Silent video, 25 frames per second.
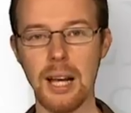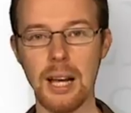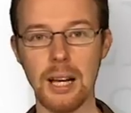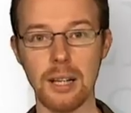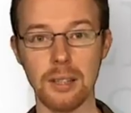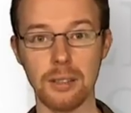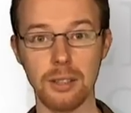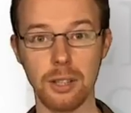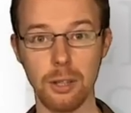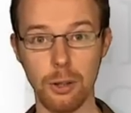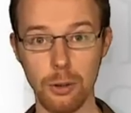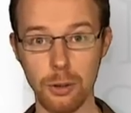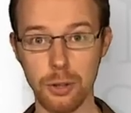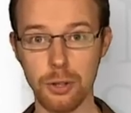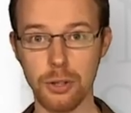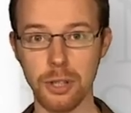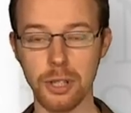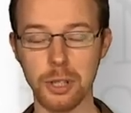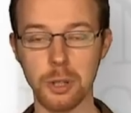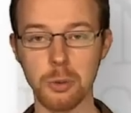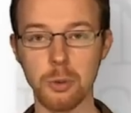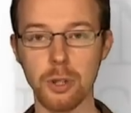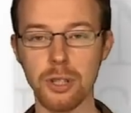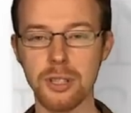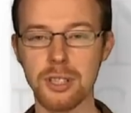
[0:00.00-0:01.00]
and
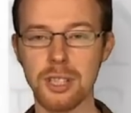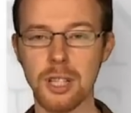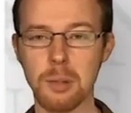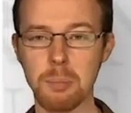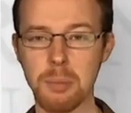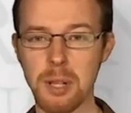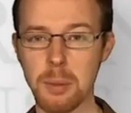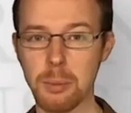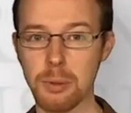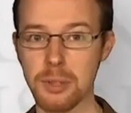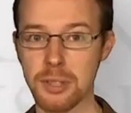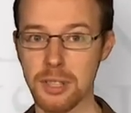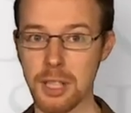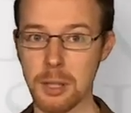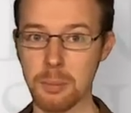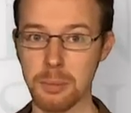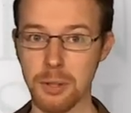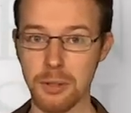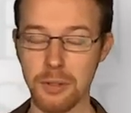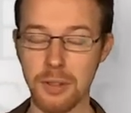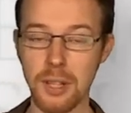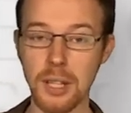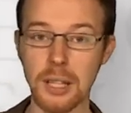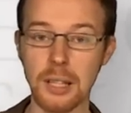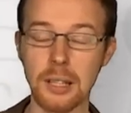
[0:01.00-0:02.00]
contrary to what some people
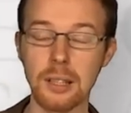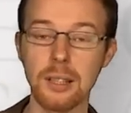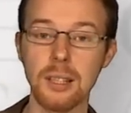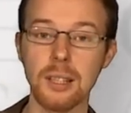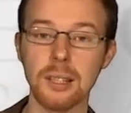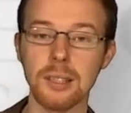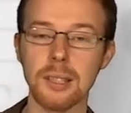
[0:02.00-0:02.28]
seem to think,